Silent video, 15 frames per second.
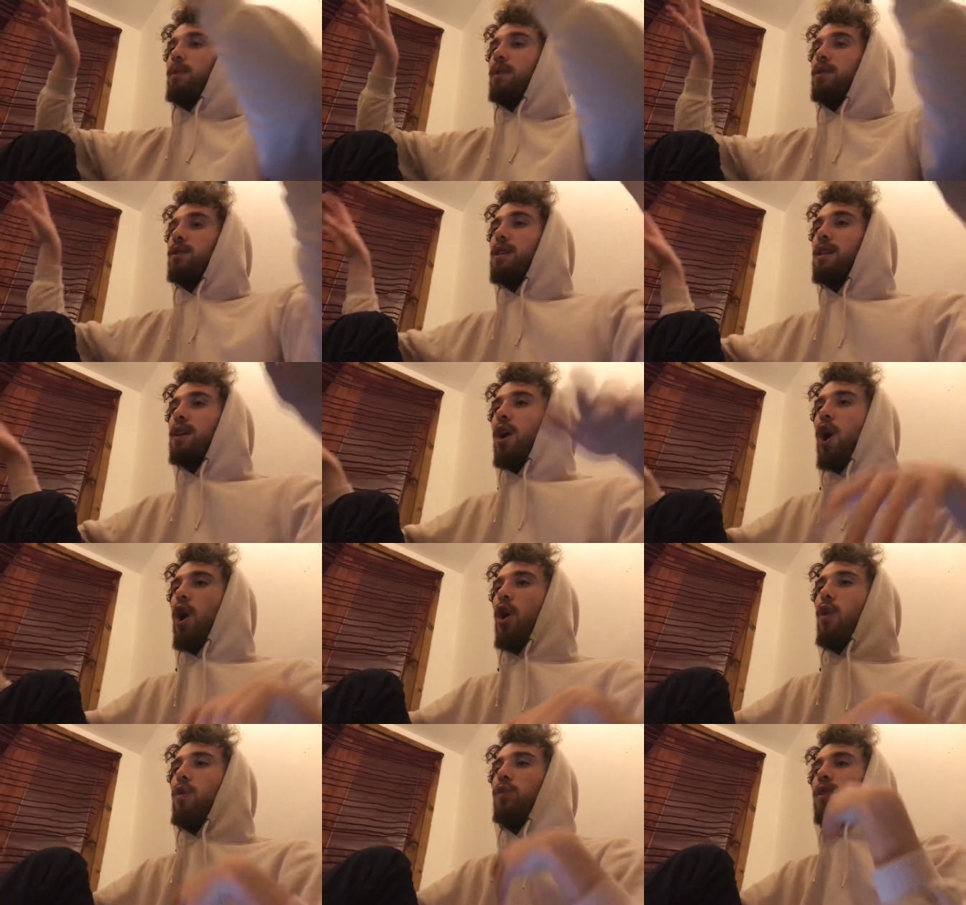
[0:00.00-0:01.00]
We see the
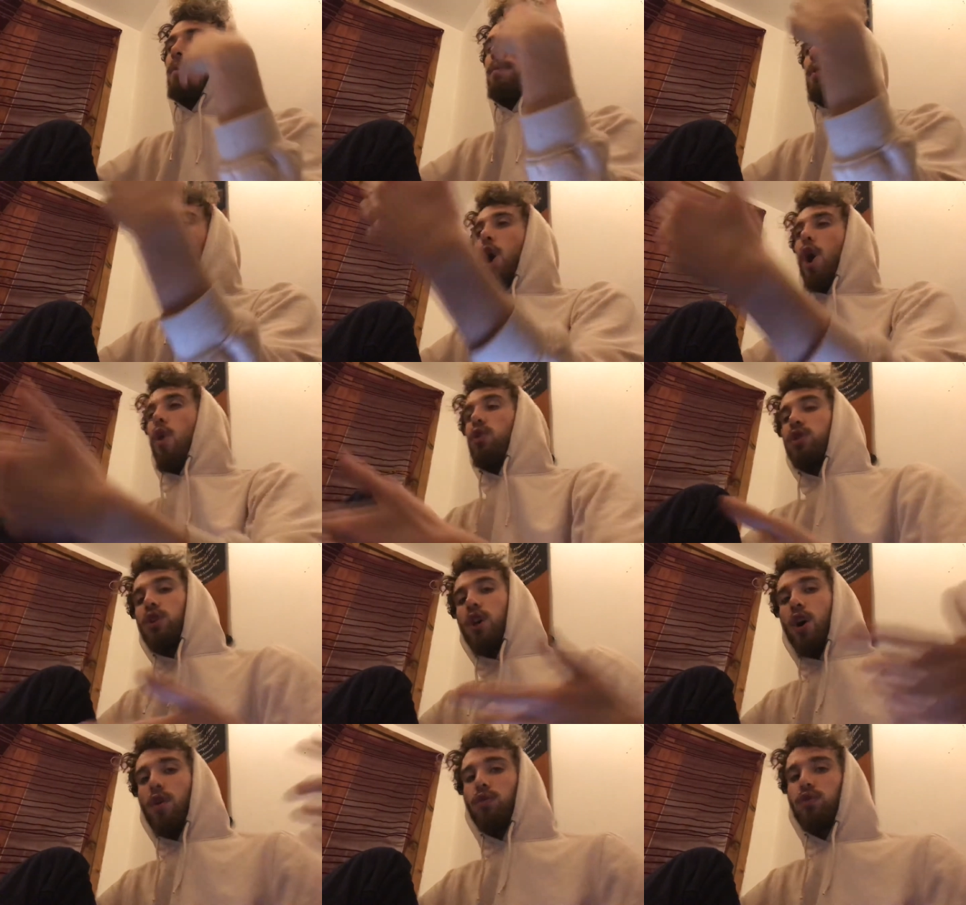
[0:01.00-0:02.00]
whole flipping ocean
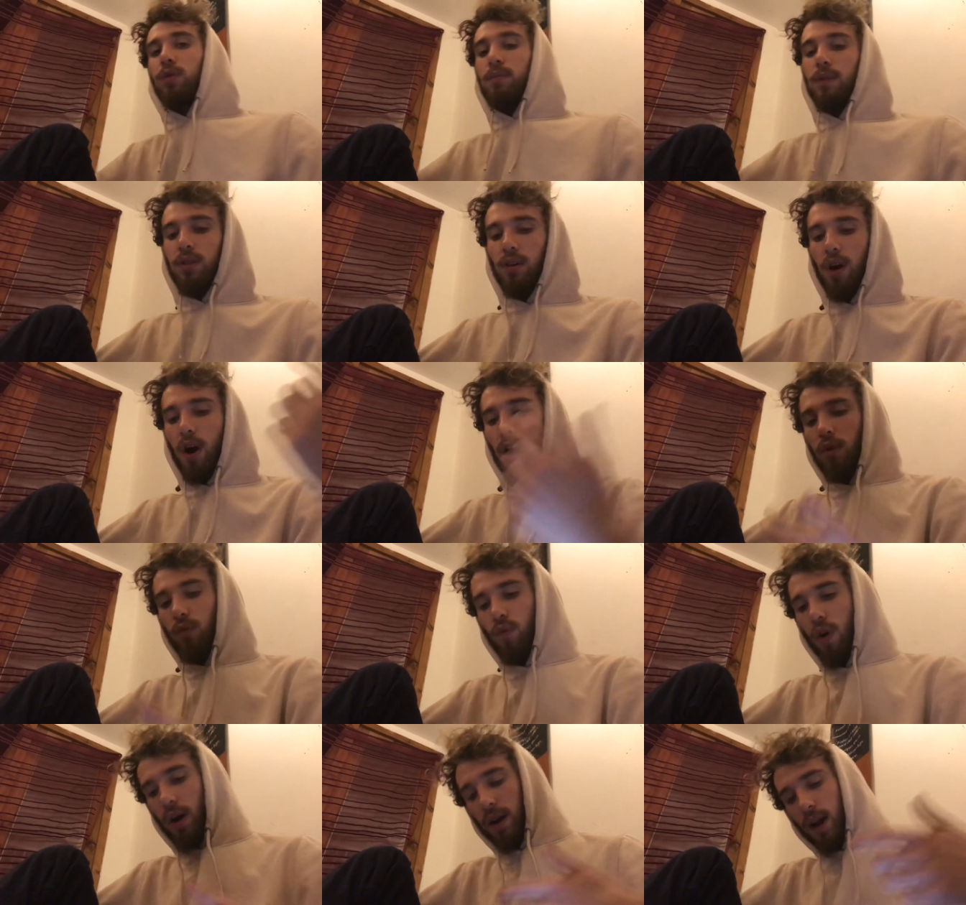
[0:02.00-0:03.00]
comes from the sky
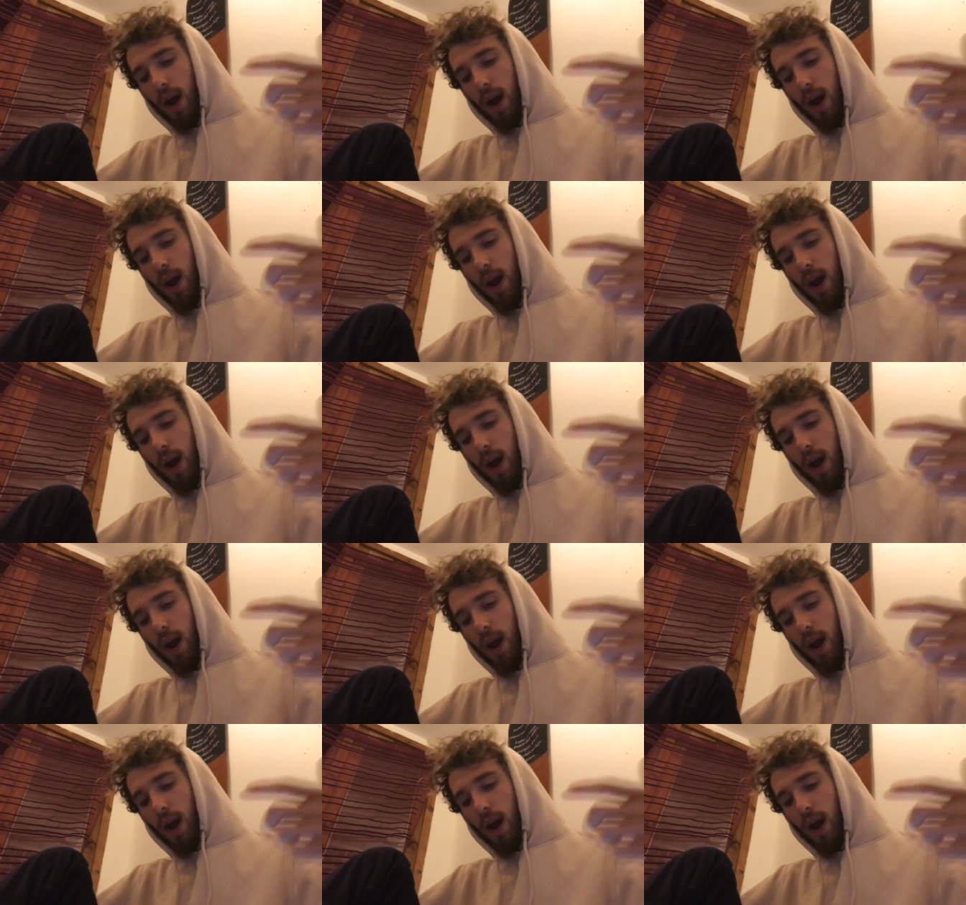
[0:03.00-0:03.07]
right